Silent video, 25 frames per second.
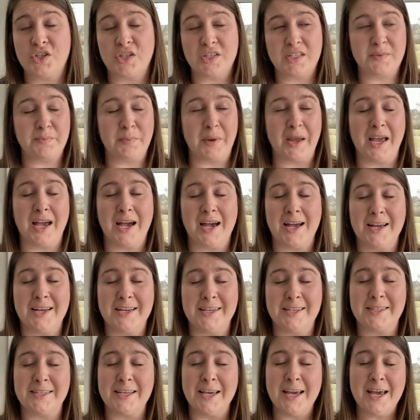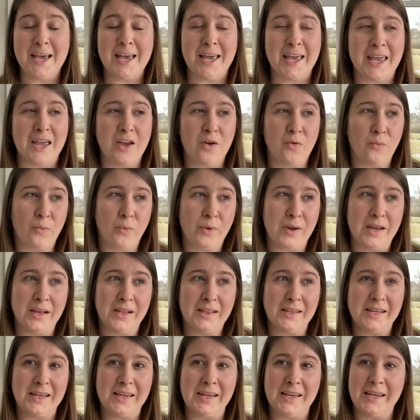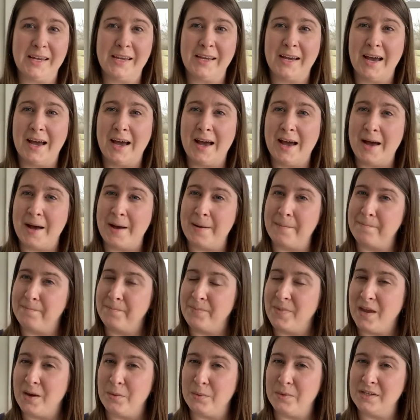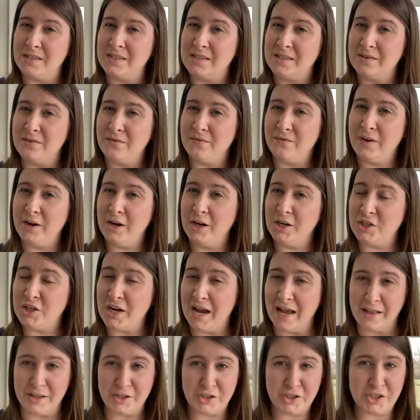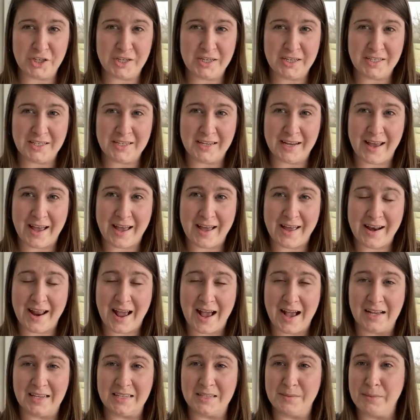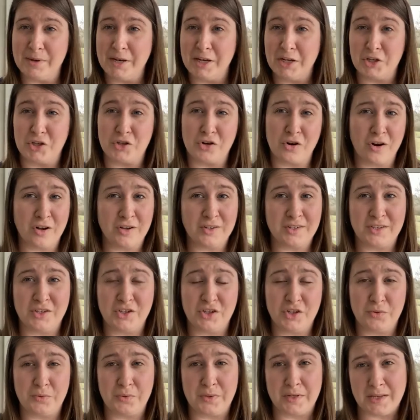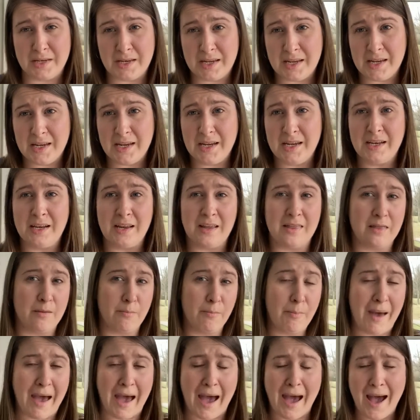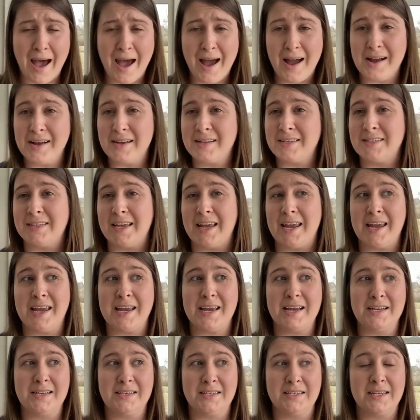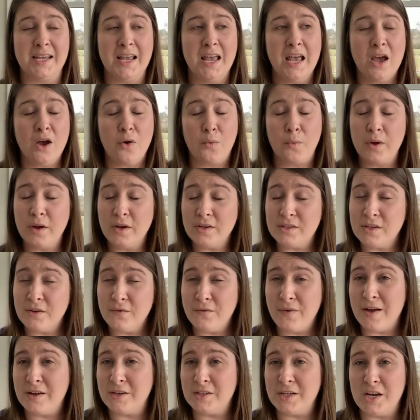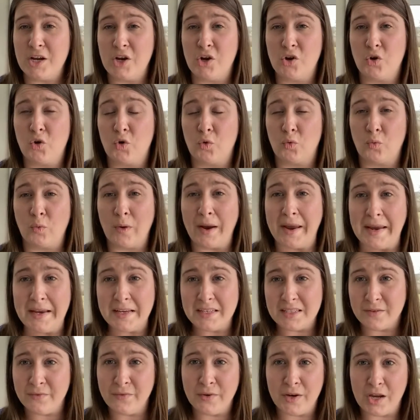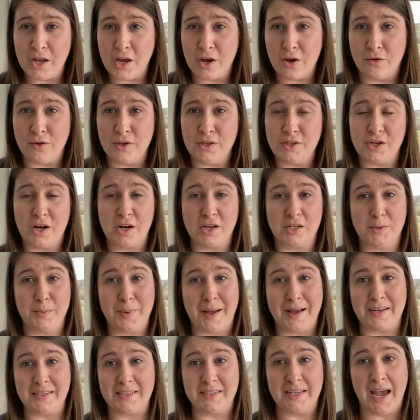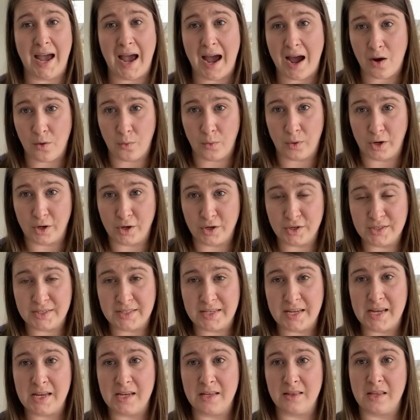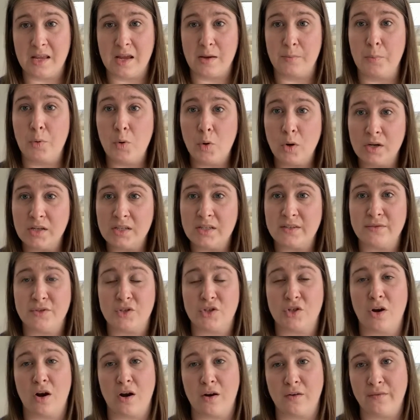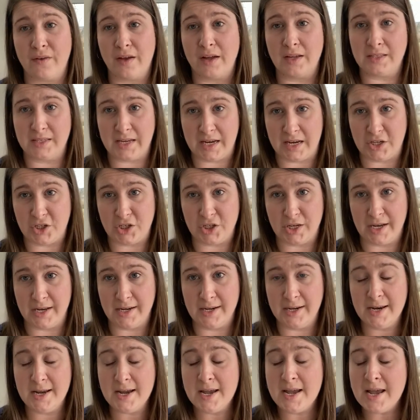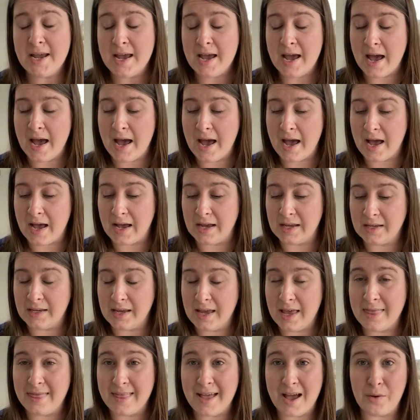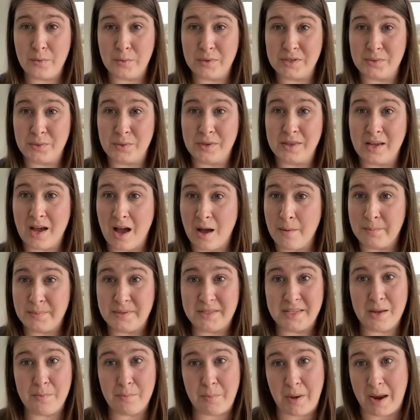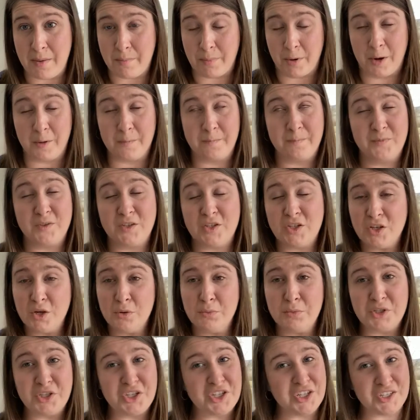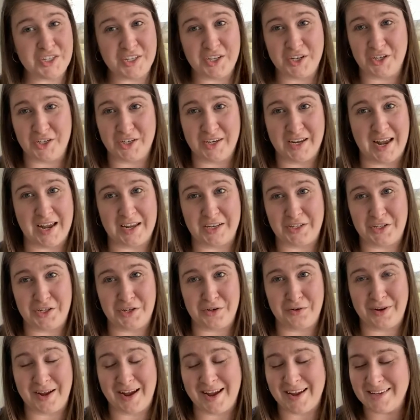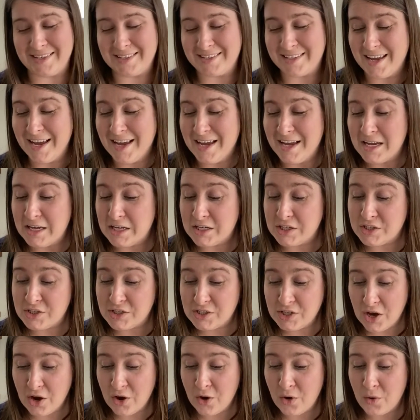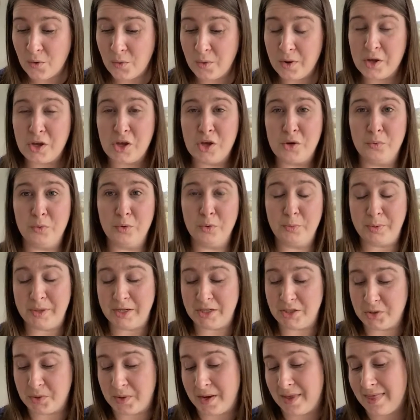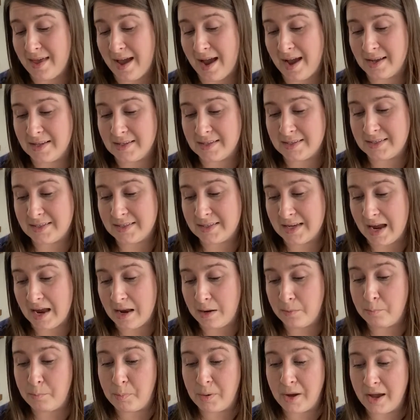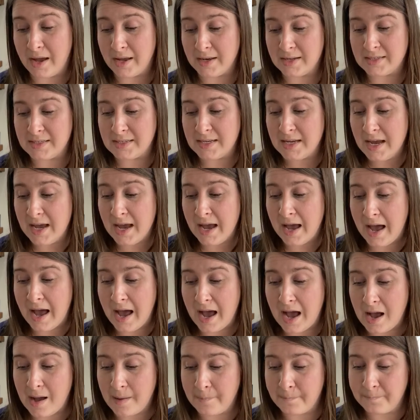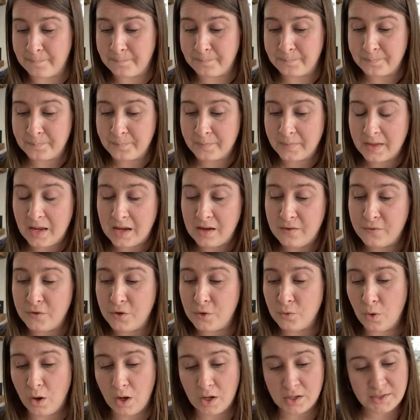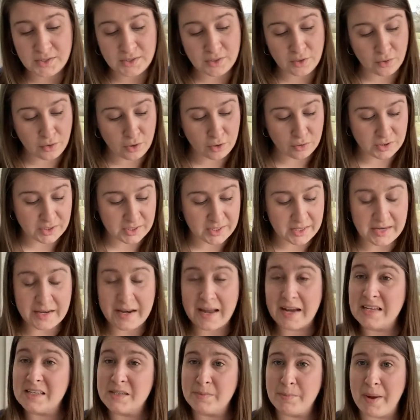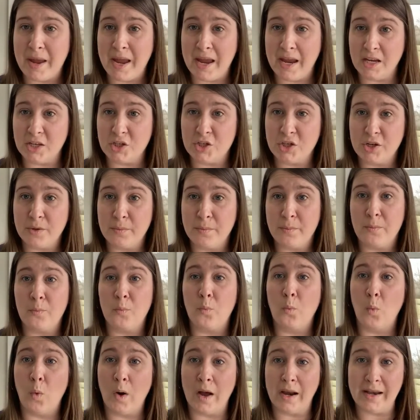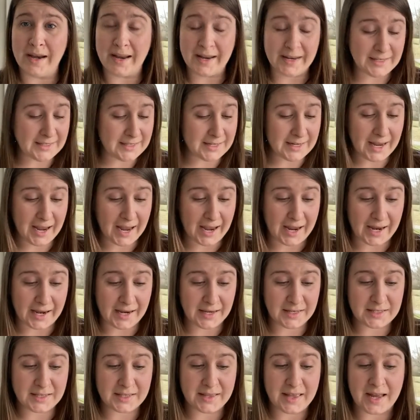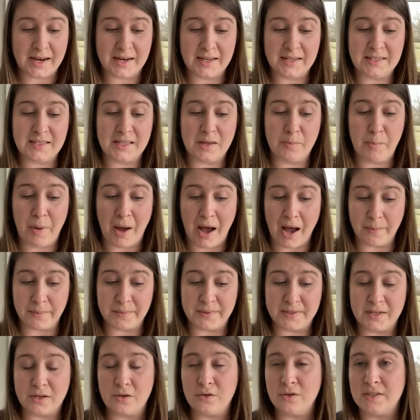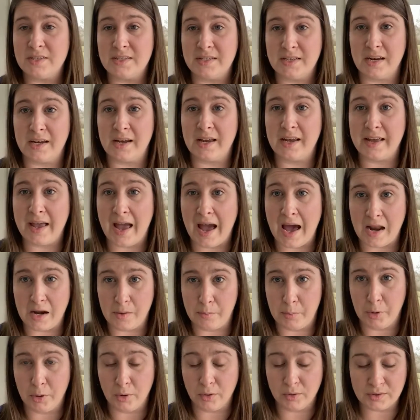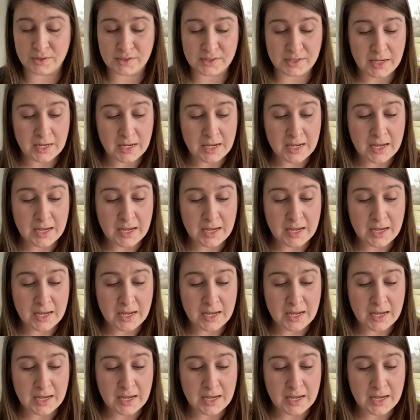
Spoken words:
just because it really, it was very challenging to get as many straws as you would need in the bags. And we also found a great video that talked about towers and the importance of a strong foundation. And that was with cups and paper. So much easier to get to you guys. So you will be doing that instead. But if you also go to the next page, 198, that is the popsicle stick catapult.